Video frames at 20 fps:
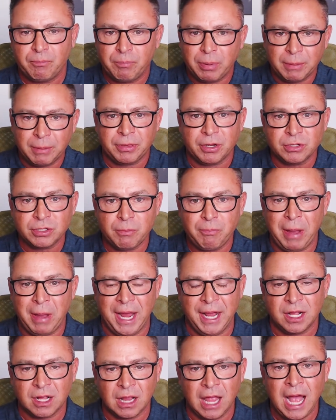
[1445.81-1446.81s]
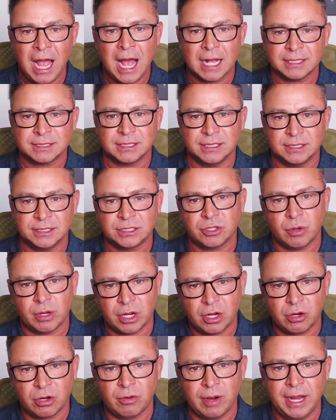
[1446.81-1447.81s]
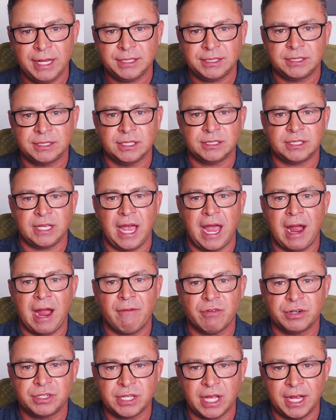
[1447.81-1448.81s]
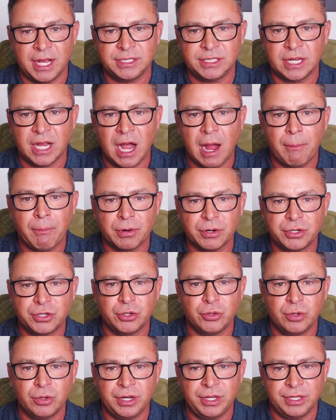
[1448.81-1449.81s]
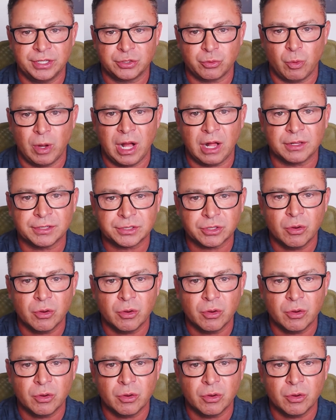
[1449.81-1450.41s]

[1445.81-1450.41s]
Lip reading: But there's a pane of glass. And so it creates this advertising opportunity as well.